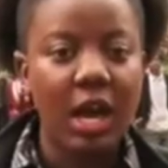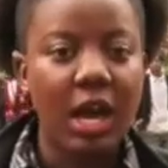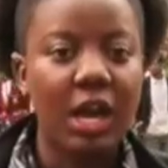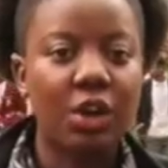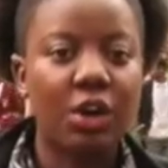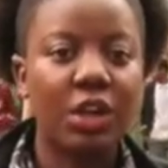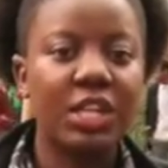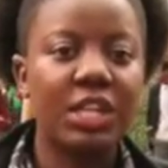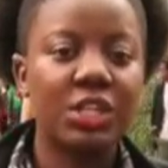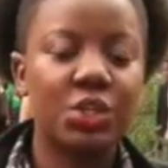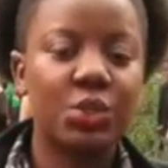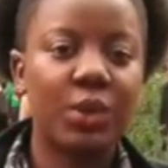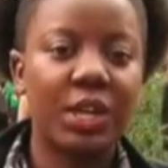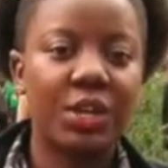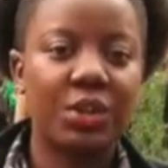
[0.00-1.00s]
According
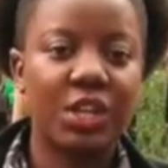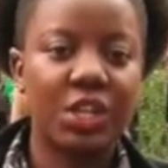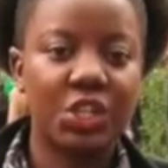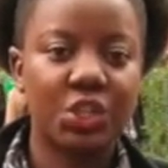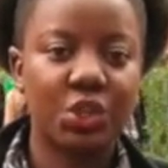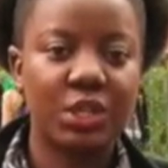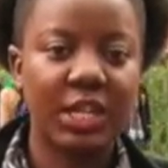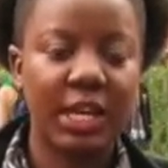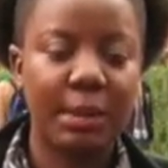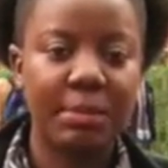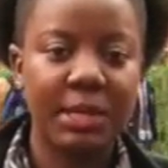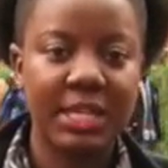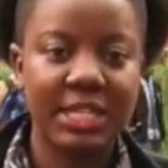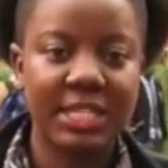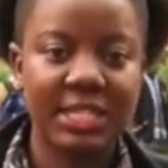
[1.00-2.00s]
to Education
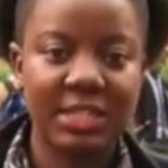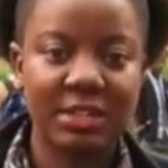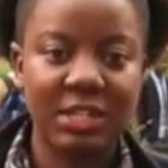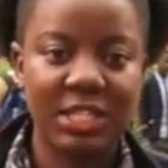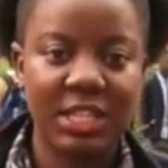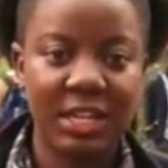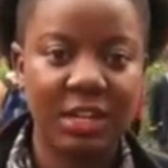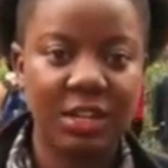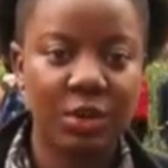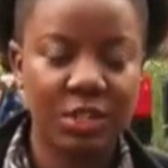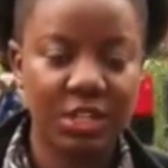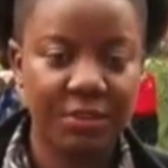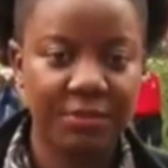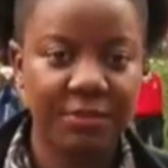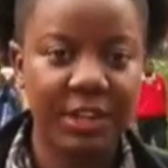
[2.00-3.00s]
Cabinet Secretary
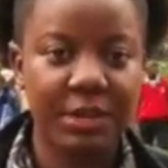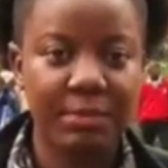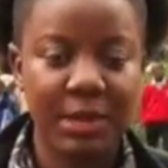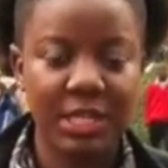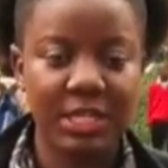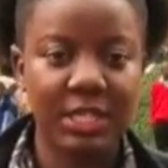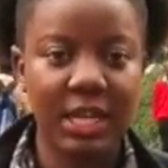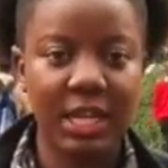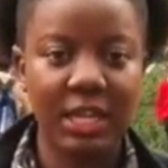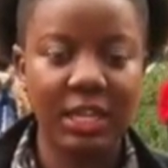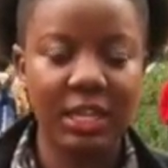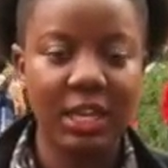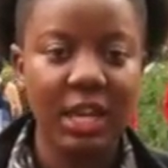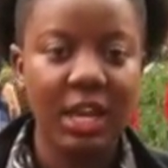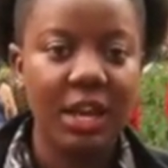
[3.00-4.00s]
Dr. Fred
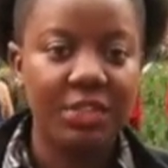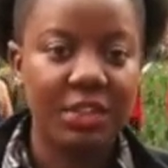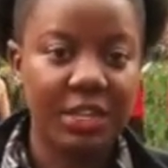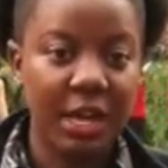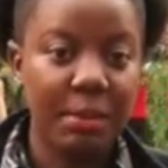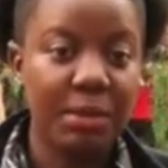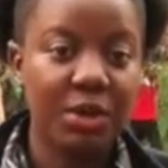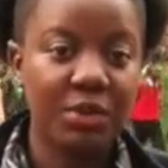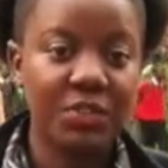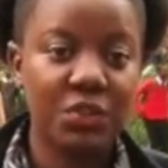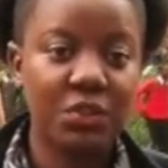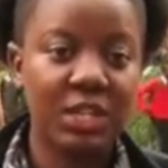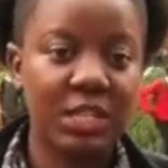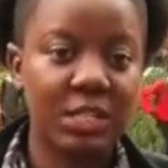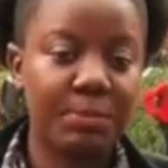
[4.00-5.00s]
Matiangi, the number of
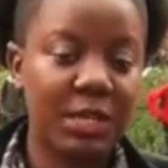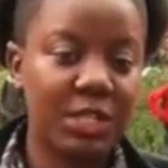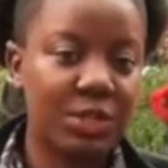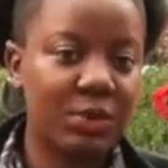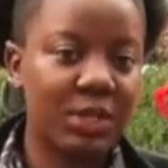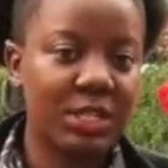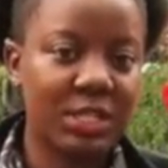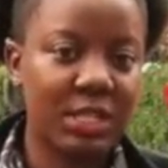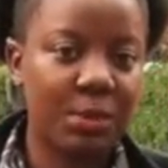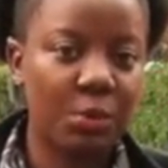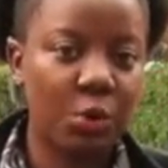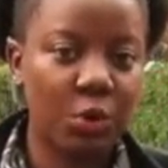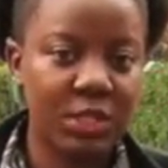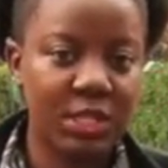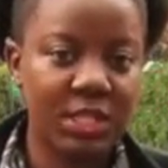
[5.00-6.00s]
students pursuing STEM
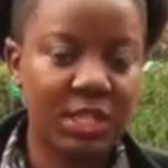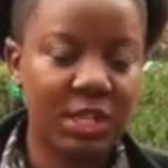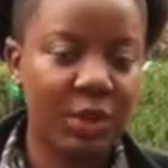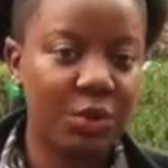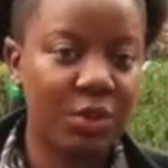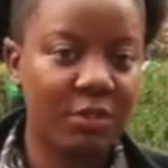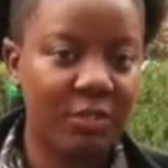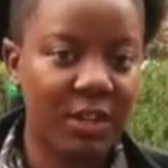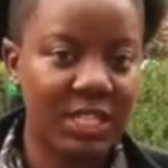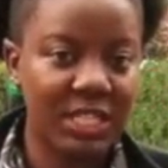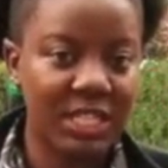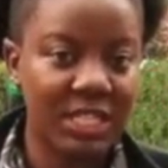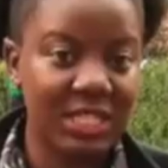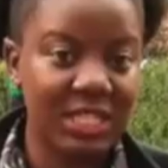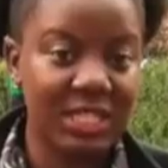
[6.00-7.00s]
courses in our
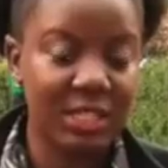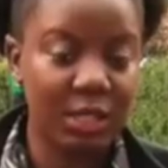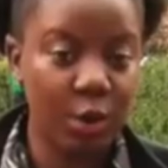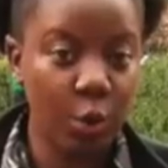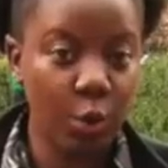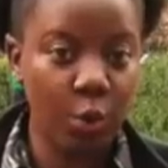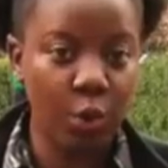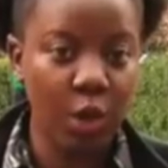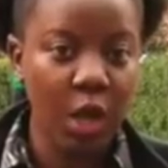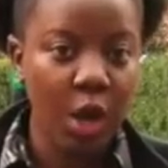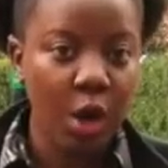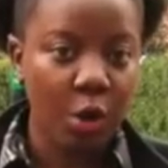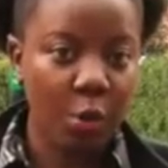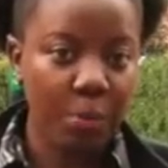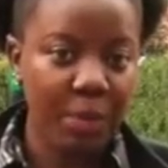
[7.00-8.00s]
universities is low
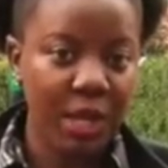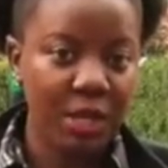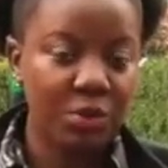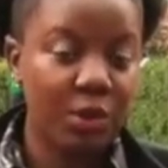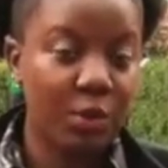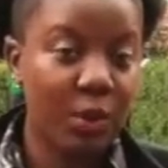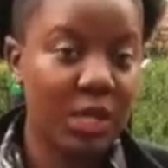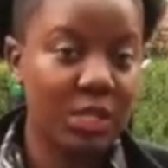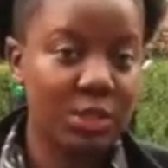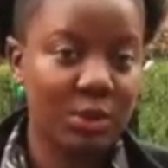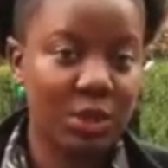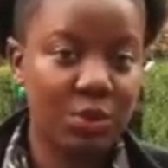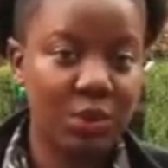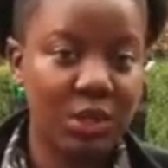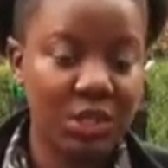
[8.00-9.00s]
compared to the ones who
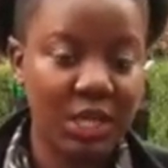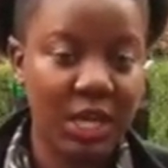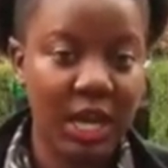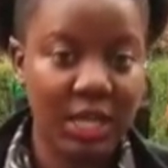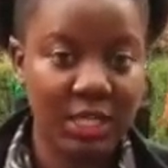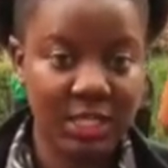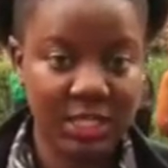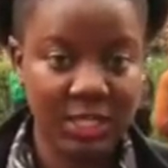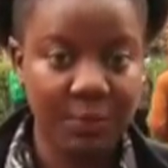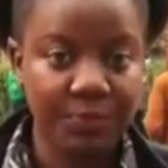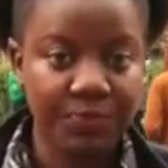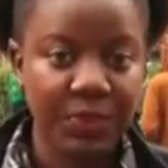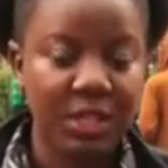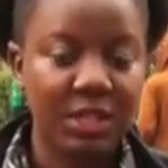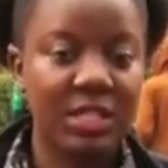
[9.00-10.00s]
are doing the arts.
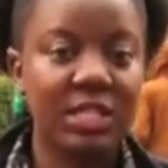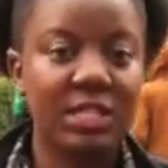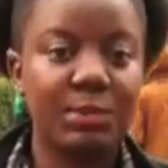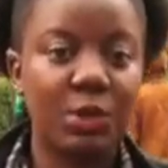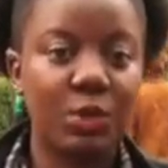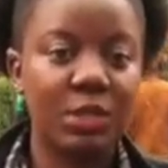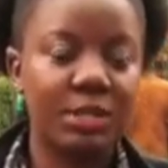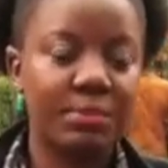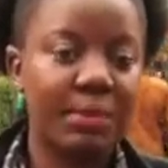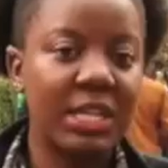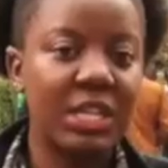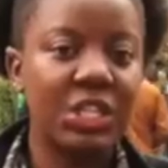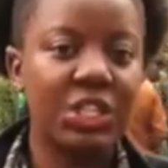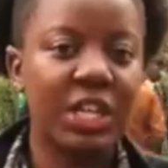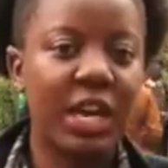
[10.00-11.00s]
This is because
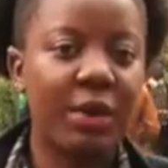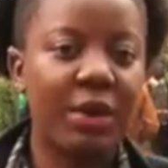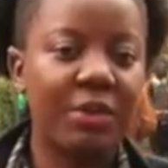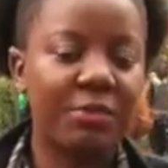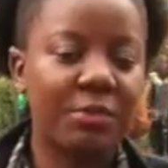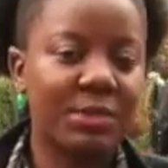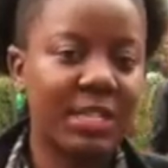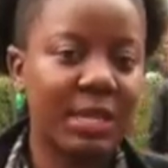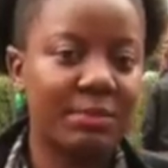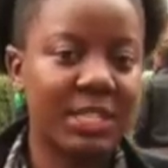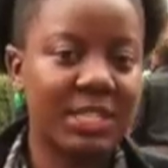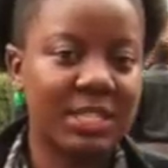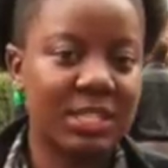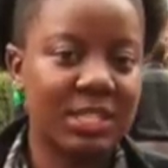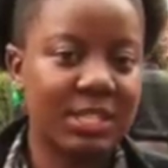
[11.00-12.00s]
many shy away from
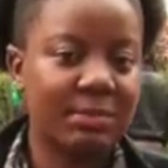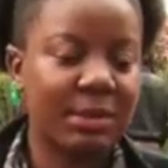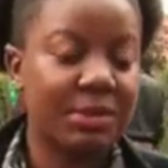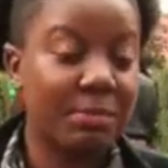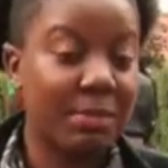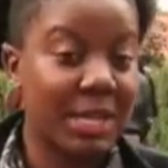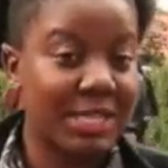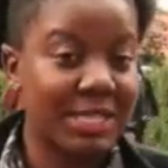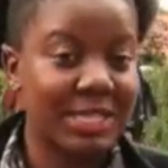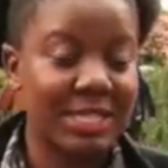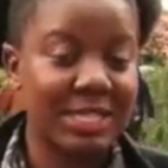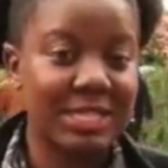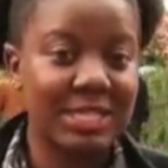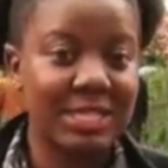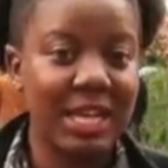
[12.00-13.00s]
subjects such as mathematics
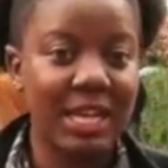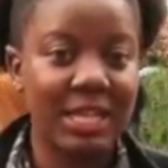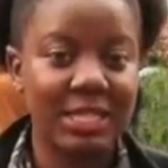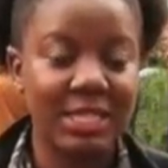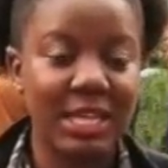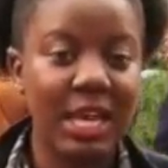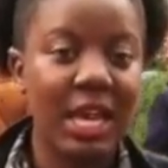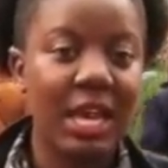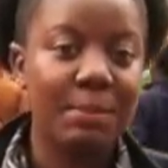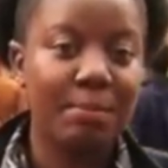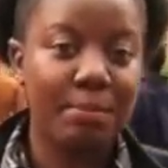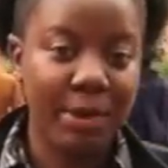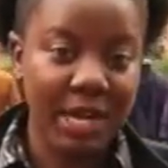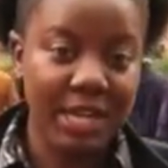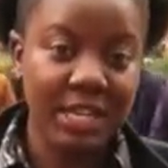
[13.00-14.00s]
and science,
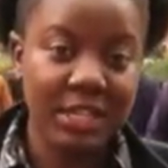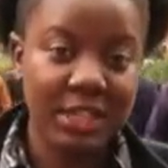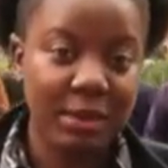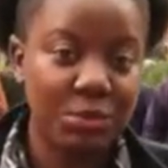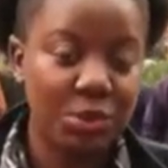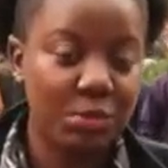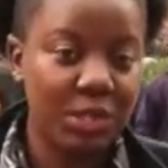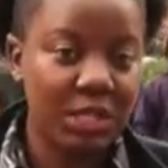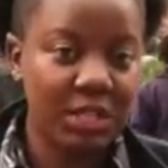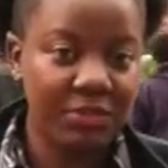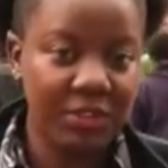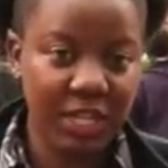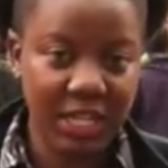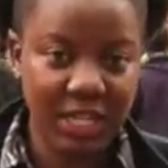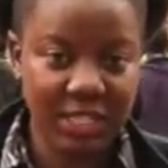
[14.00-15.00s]
branding them to be
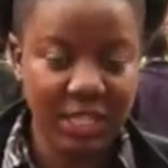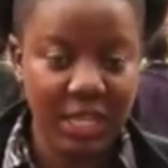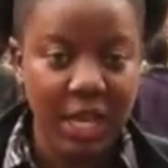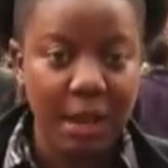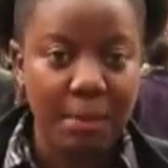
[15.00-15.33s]
difficult.